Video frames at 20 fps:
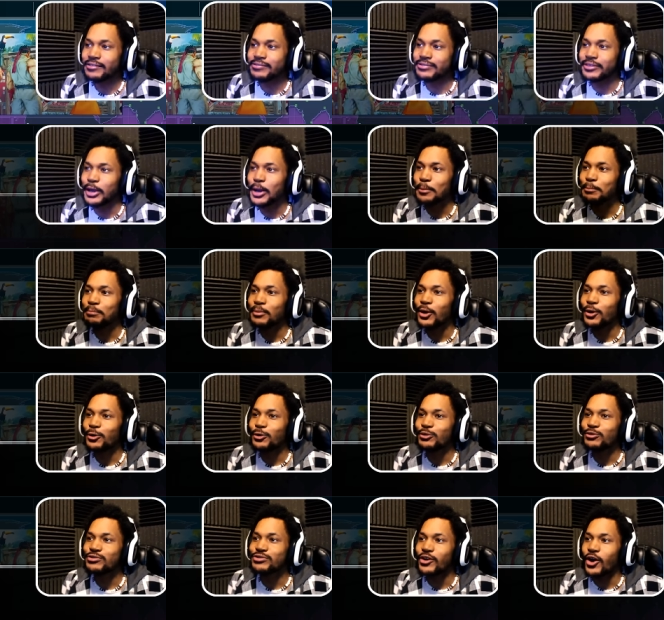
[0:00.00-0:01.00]
some
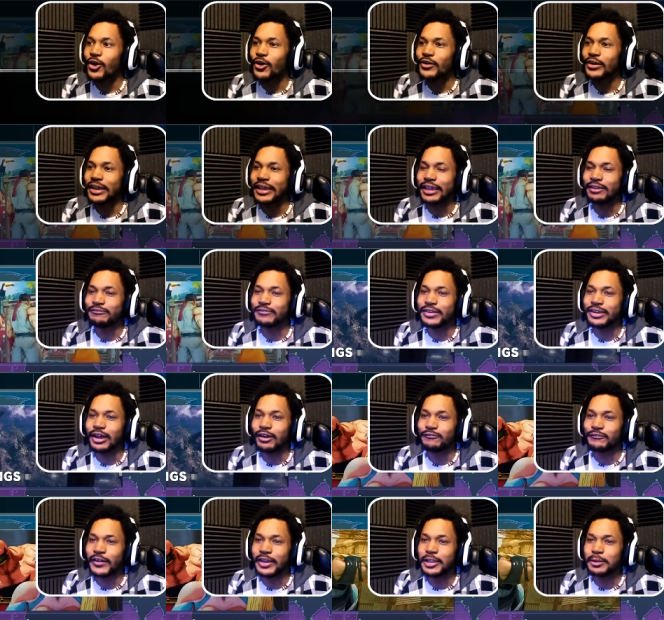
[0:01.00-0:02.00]
modes aren't even
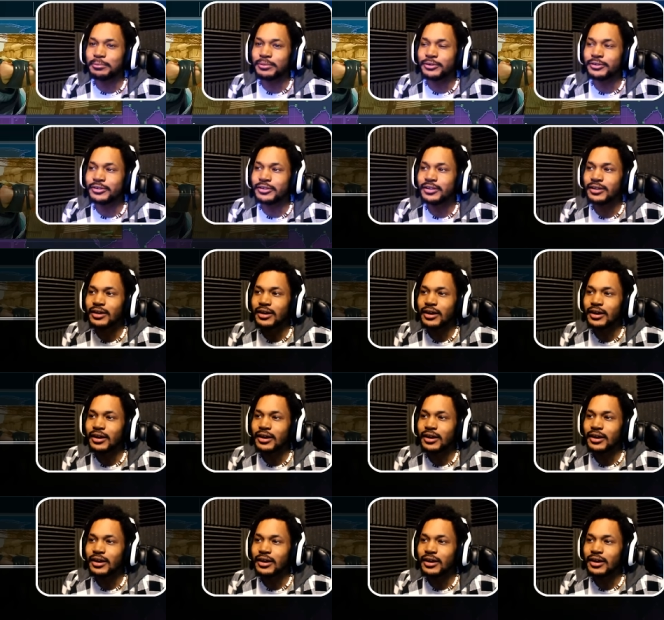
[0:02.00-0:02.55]
available.